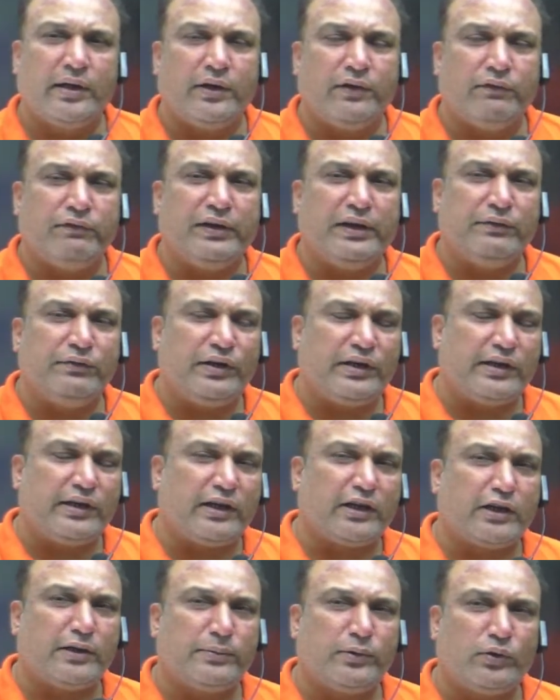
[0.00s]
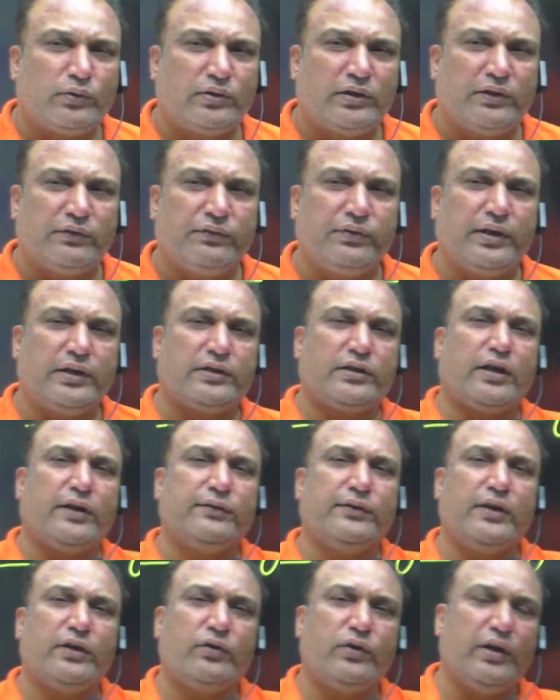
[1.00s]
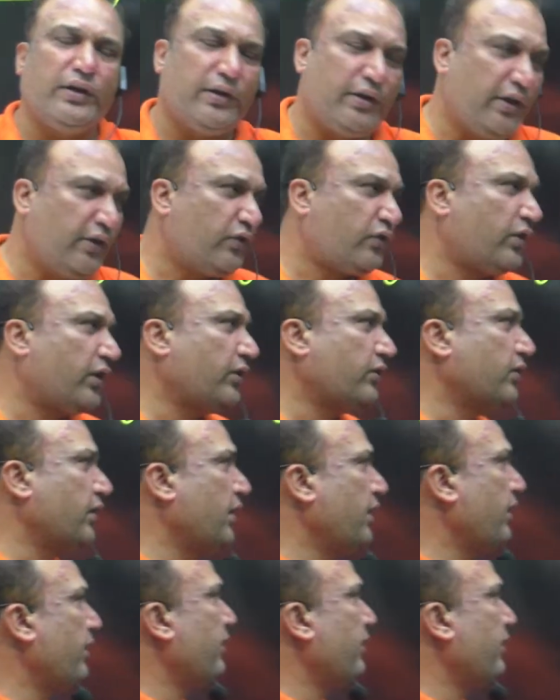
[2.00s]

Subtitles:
When we talk about the first of the 20th century,